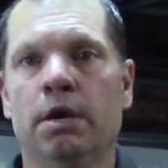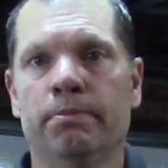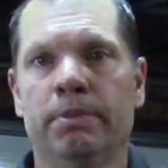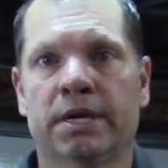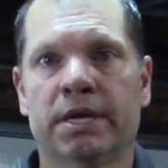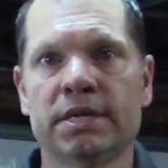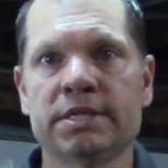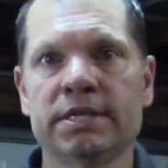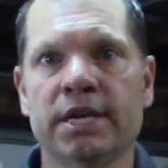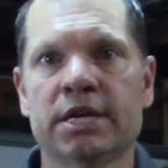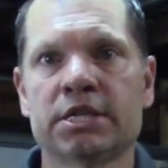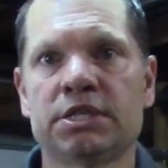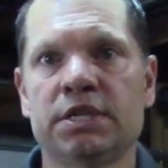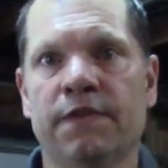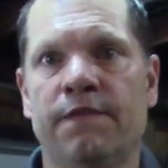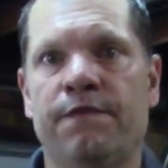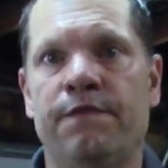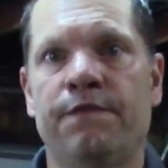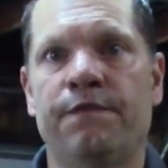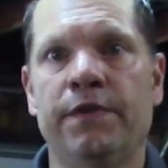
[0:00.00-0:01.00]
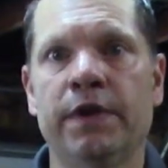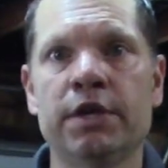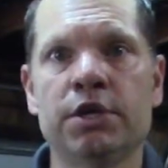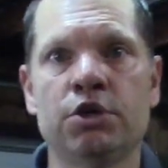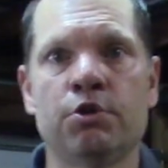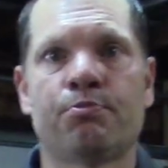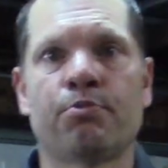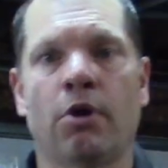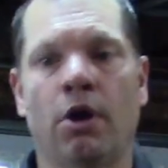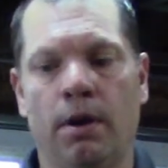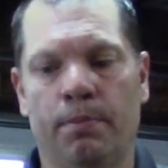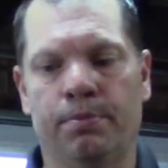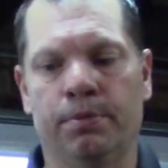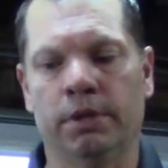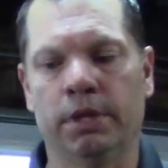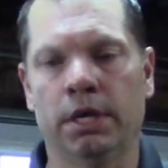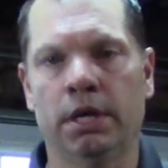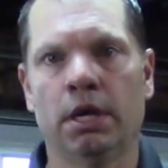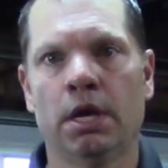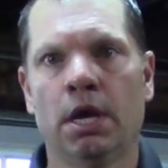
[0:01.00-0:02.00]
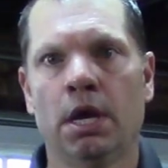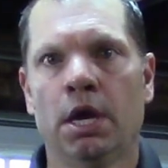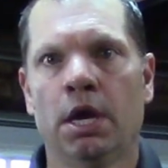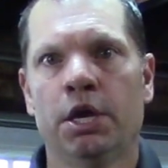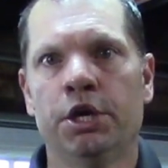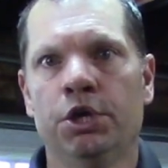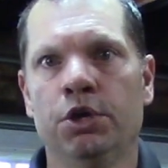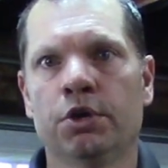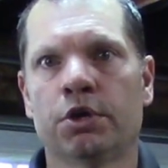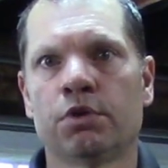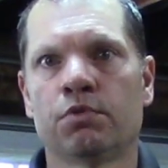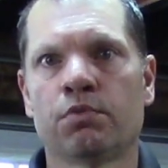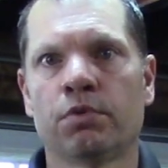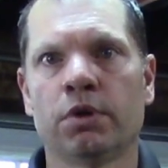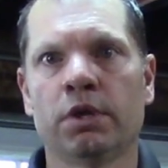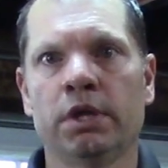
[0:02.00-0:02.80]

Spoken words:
Because they actually fit you properly, you can